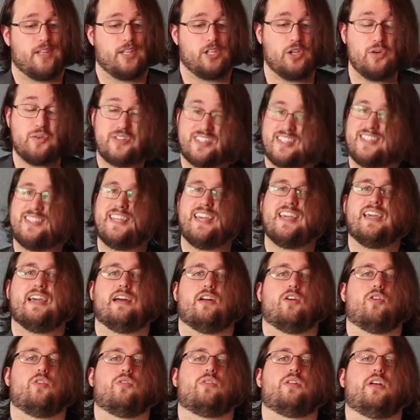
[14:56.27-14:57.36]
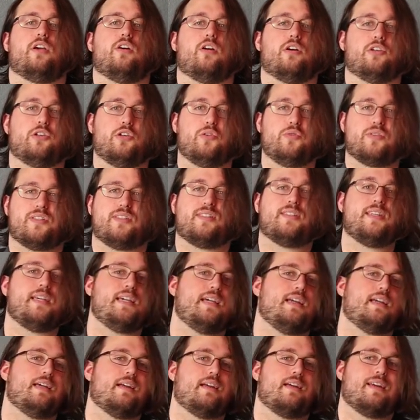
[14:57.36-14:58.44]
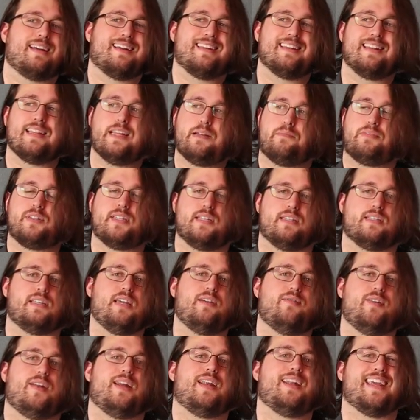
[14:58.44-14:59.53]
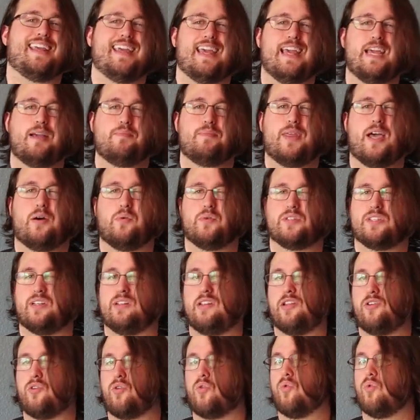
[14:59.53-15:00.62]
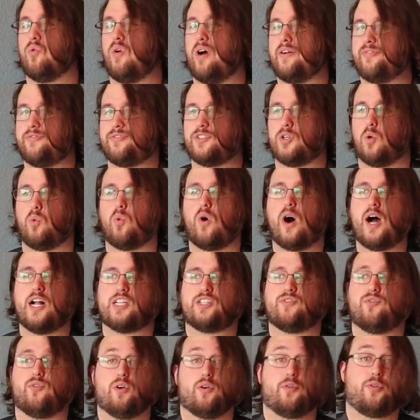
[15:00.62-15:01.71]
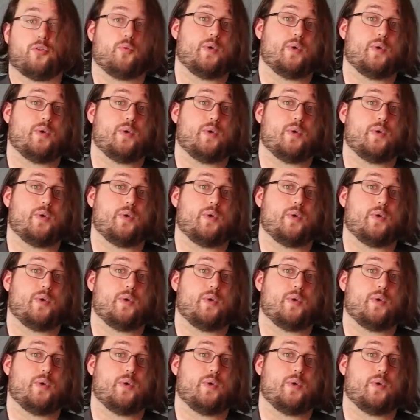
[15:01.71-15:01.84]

you see it early on. You see glimpses, even in a game that was a little rough to watch for